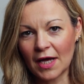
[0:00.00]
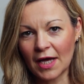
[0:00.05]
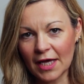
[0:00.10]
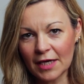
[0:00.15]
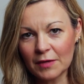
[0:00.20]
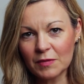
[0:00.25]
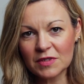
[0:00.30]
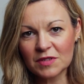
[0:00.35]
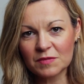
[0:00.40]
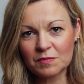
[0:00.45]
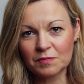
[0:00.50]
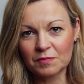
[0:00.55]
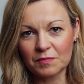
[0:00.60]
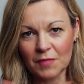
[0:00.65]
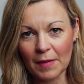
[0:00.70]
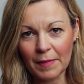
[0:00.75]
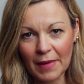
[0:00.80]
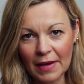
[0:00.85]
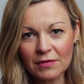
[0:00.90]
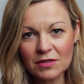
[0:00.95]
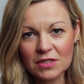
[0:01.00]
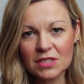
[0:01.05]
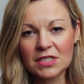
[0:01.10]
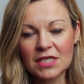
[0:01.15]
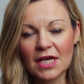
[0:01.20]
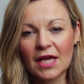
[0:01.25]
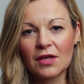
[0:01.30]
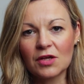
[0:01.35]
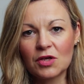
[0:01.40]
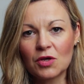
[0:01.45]
I was about to
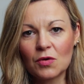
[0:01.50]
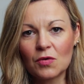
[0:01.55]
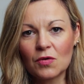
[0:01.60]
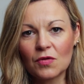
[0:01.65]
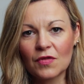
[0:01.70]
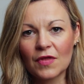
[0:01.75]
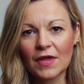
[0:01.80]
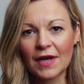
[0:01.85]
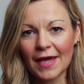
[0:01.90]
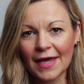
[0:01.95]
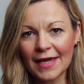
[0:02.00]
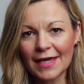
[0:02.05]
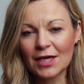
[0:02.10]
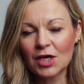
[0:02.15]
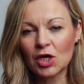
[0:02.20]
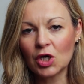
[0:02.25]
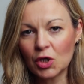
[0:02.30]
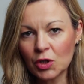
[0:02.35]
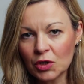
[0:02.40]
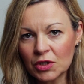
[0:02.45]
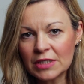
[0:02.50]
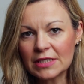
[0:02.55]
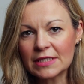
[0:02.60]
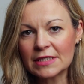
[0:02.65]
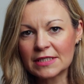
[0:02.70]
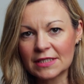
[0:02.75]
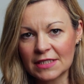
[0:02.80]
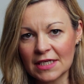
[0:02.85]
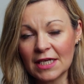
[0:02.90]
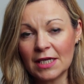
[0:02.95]
tell you that I
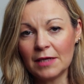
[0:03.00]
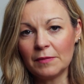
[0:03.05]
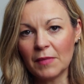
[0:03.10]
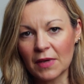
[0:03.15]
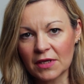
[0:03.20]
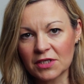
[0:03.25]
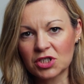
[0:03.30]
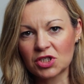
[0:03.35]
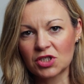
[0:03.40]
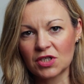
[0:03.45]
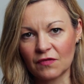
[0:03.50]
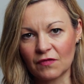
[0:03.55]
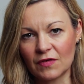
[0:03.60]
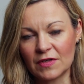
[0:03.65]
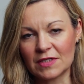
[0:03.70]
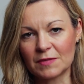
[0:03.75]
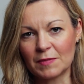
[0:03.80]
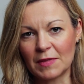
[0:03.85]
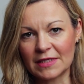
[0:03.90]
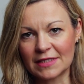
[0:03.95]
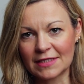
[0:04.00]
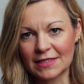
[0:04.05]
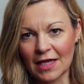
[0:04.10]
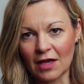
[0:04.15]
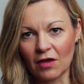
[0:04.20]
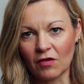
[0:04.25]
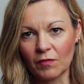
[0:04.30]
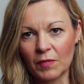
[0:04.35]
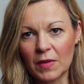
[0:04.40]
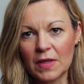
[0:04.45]
couldn't see much difference
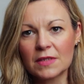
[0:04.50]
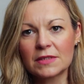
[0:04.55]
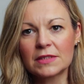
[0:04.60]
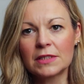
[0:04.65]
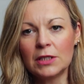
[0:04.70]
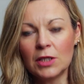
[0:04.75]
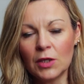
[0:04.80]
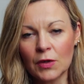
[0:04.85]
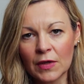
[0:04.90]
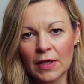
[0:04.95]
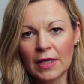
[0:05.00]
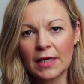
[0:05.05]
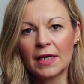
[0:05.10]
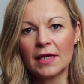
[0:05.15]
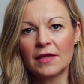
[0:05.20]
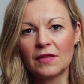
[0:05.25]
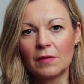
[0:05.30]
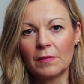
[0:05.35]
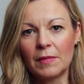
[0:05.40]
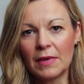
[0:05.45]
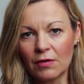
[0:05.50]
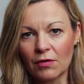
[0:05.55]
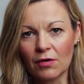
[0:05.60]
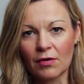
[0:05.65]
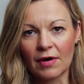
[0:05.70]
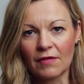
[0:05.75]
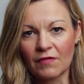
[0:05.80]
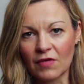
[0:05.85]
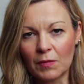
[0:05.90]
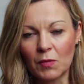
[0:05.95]
myself because looking in the
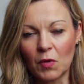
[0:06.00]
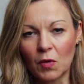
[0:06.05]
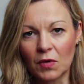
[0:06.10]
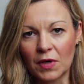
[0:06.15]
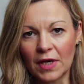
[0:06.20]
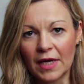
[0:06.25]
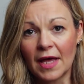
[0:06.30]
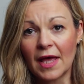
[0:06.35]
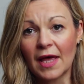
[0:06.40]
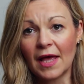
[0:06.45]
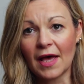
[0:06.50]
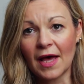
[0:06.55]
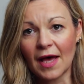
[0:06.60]
mirror every morning,